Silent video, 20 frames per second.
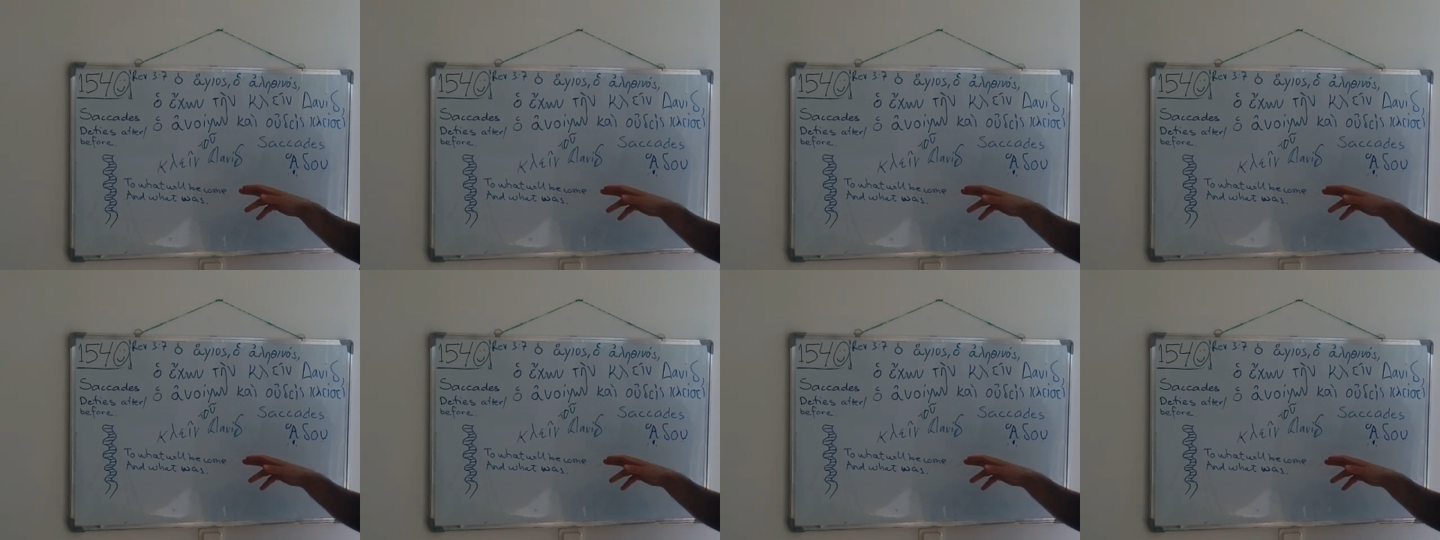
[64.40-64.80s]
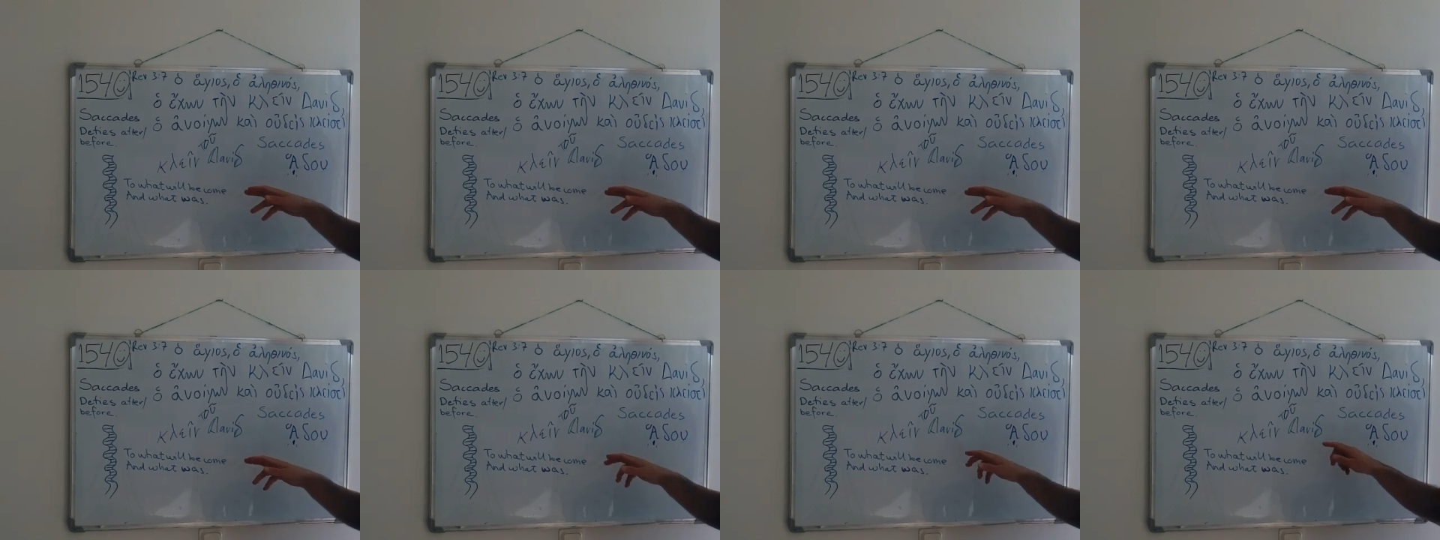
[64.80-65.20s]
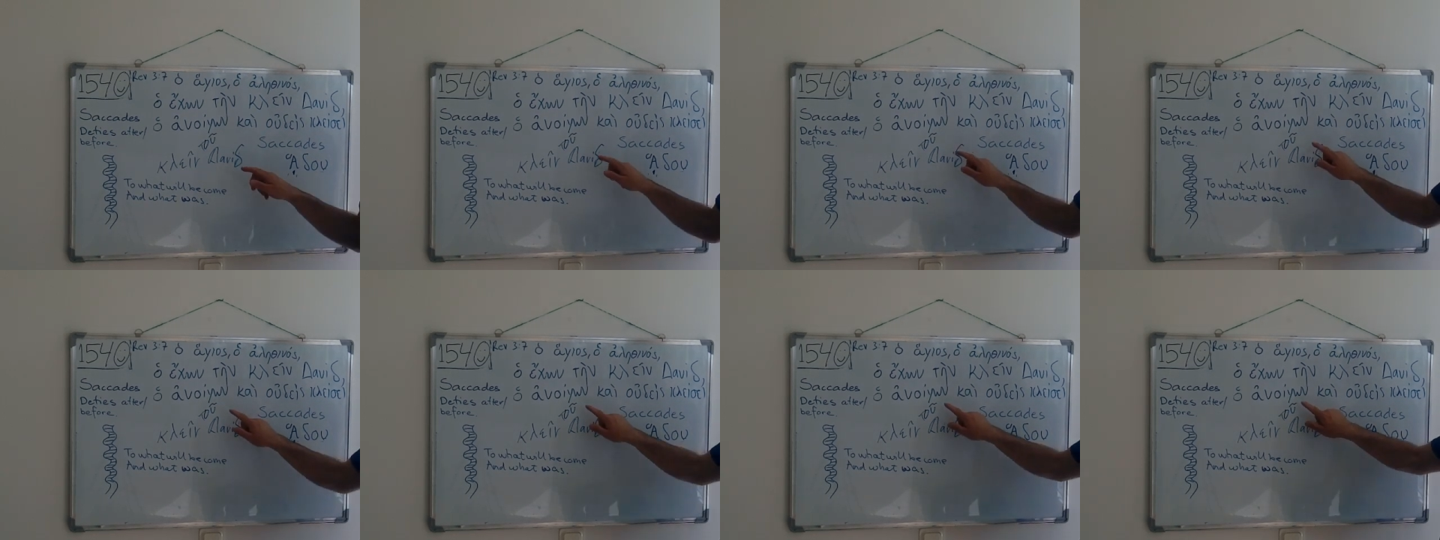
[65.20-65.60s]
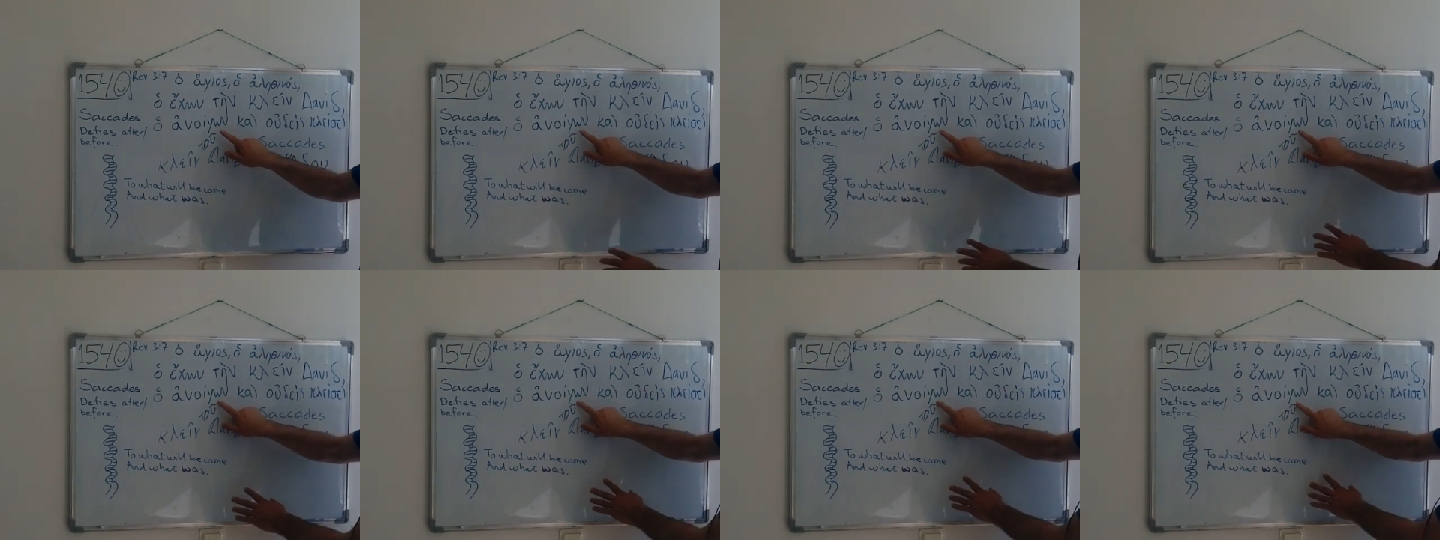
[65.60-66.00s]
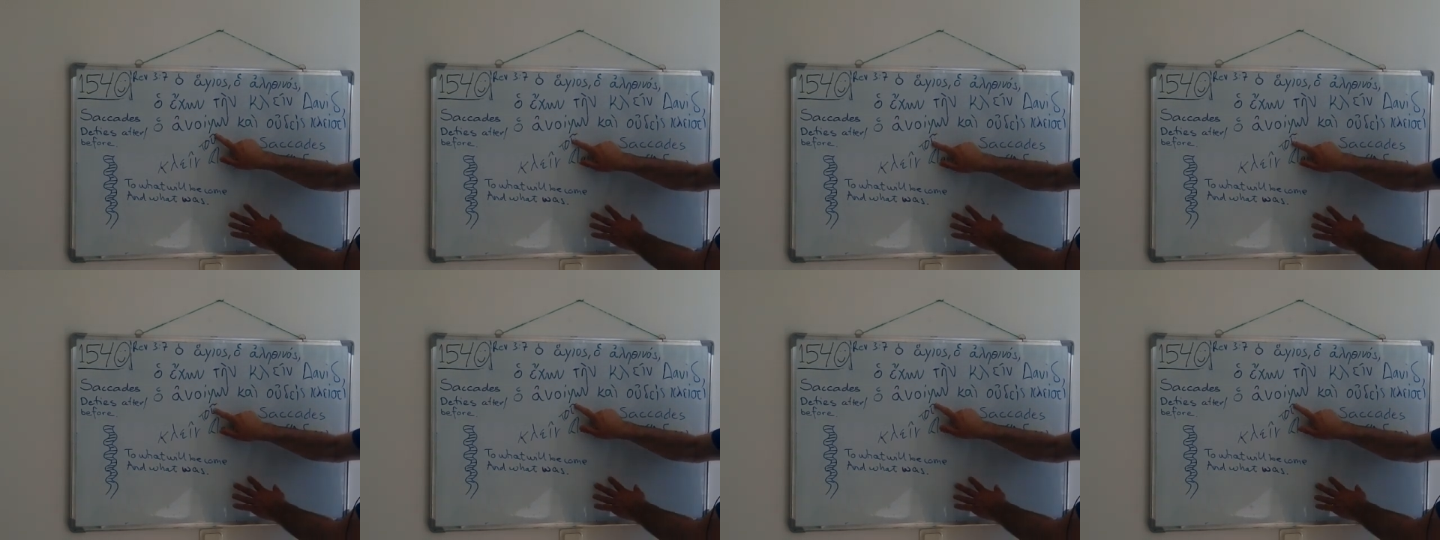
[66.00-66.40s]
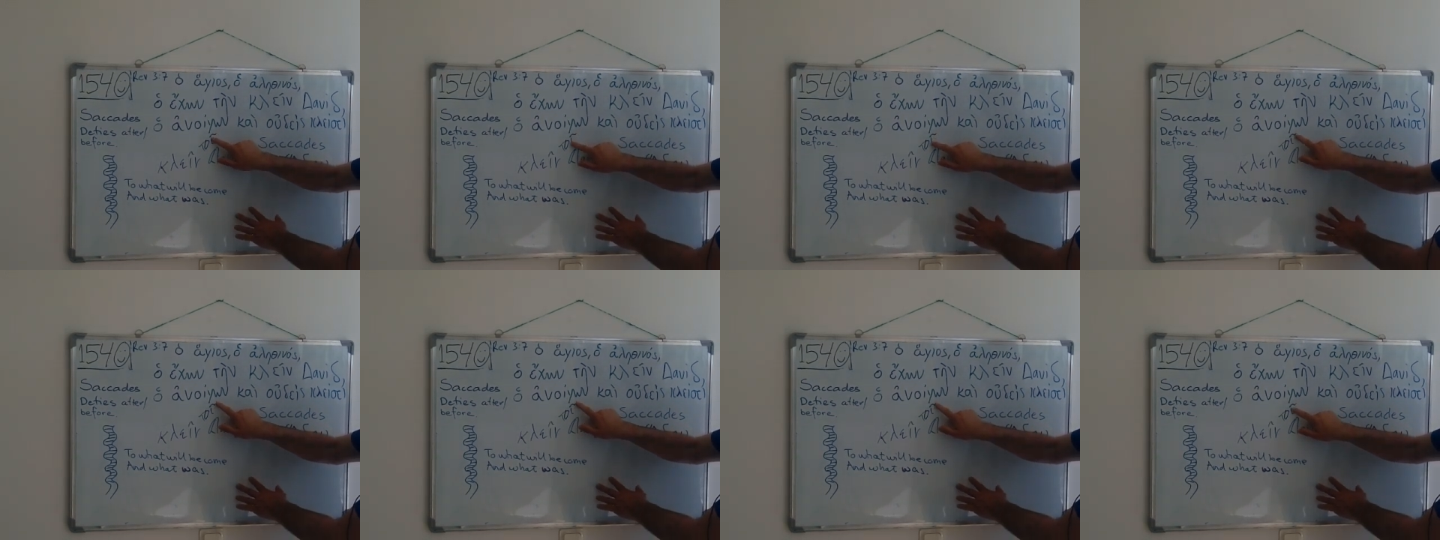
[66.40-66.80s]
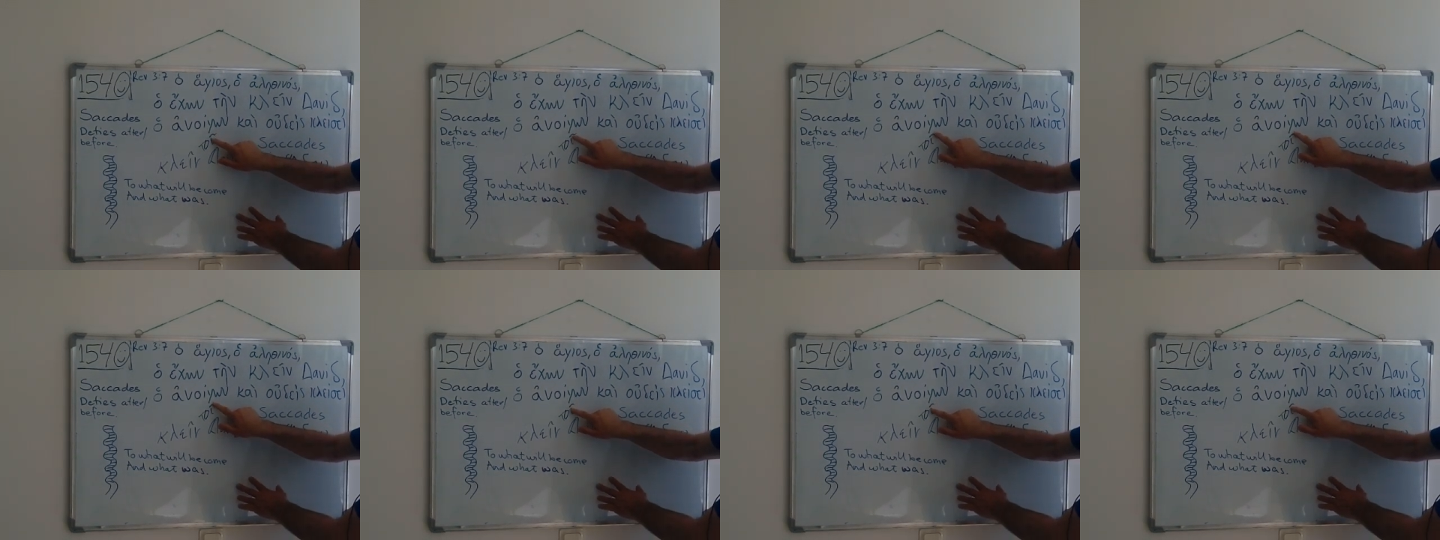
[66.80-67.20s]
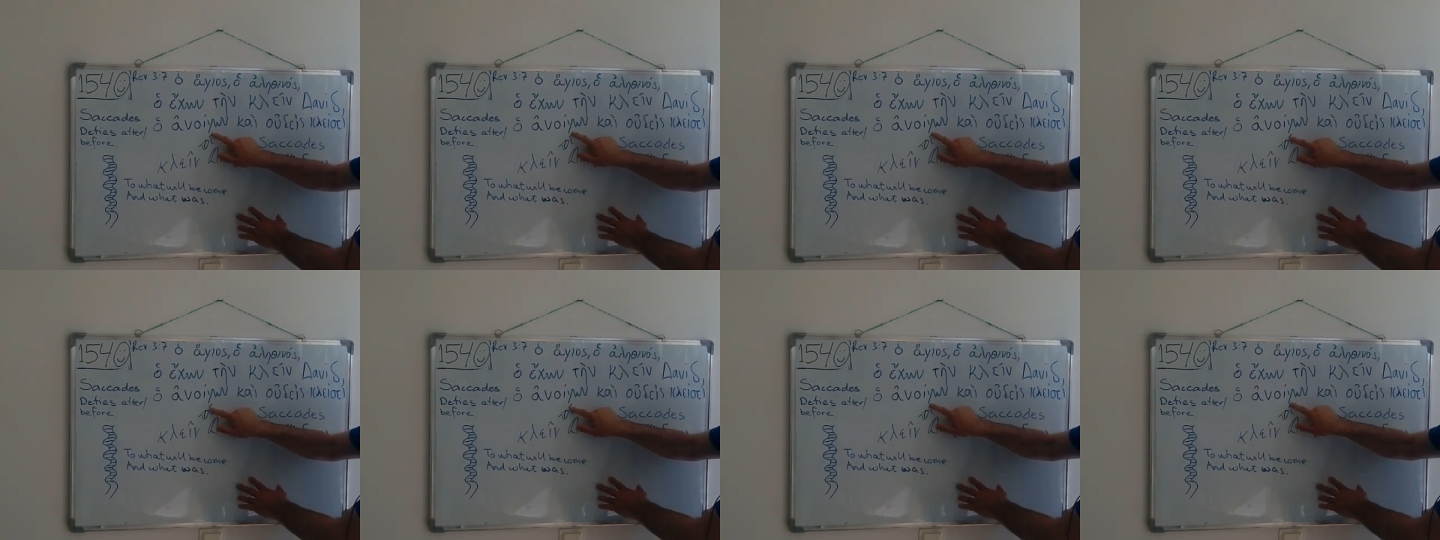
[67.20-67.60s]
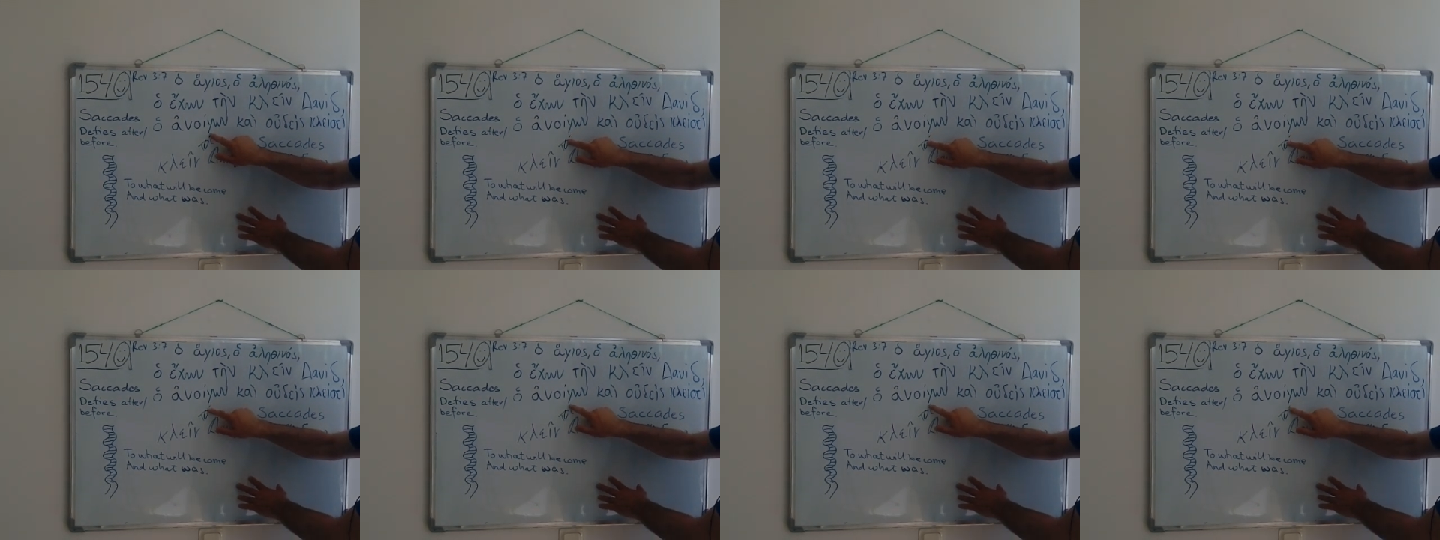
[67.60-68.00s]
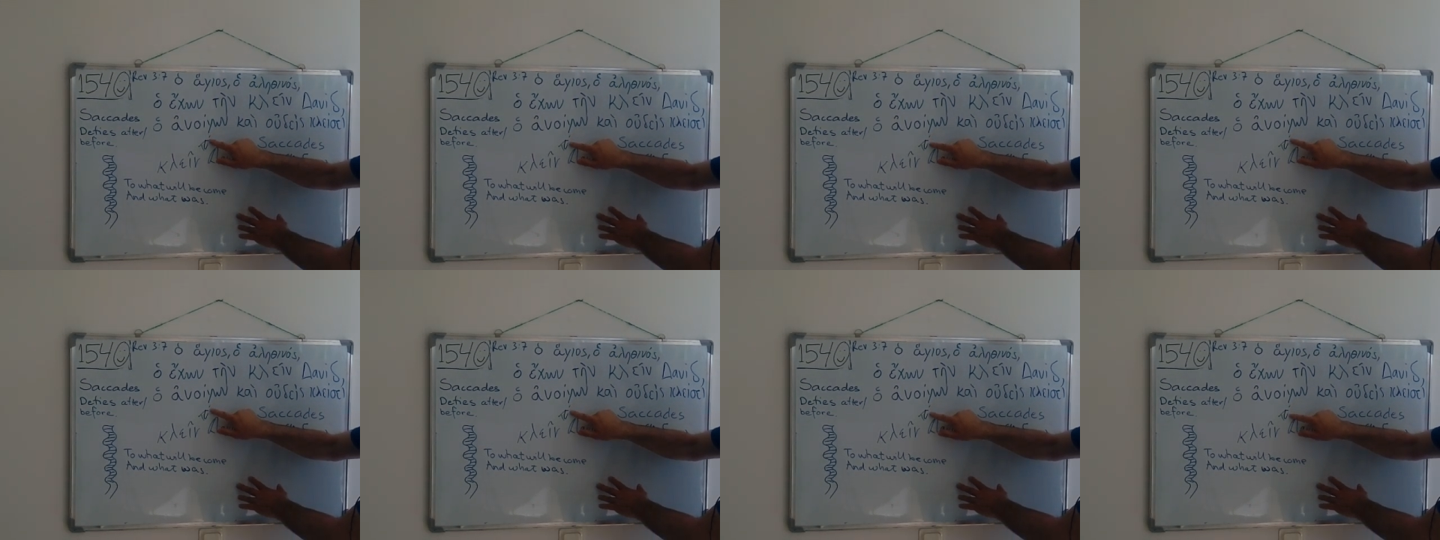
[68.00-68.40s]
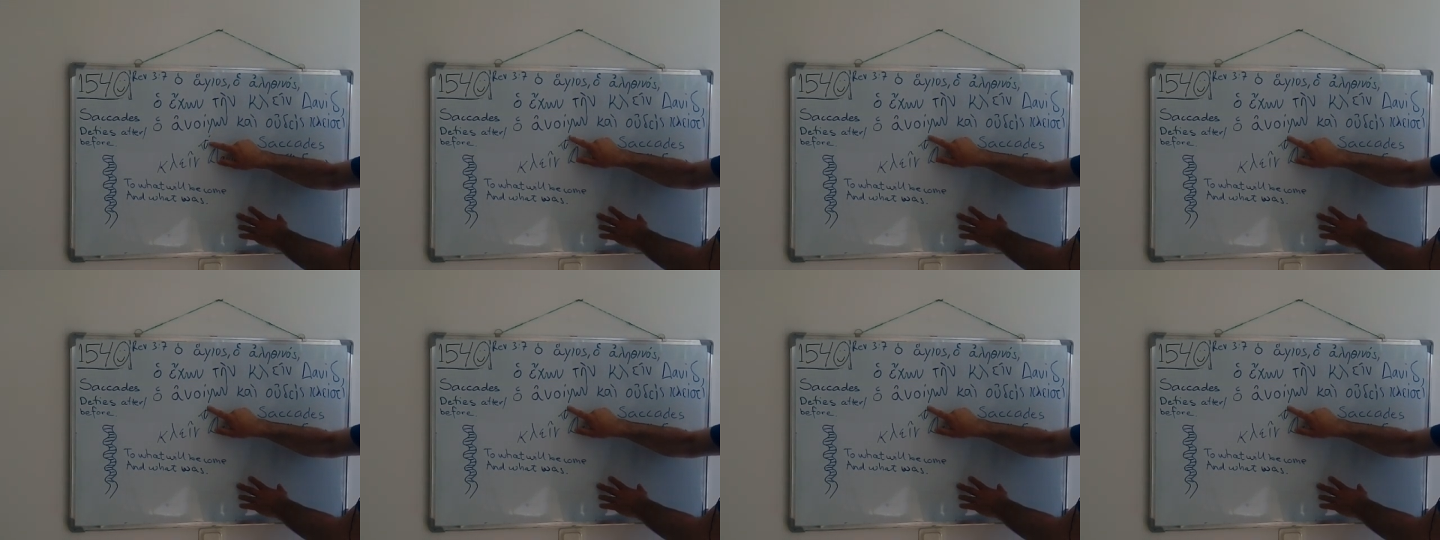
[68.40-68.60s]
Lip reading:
No face is visible, so there are no lips to read.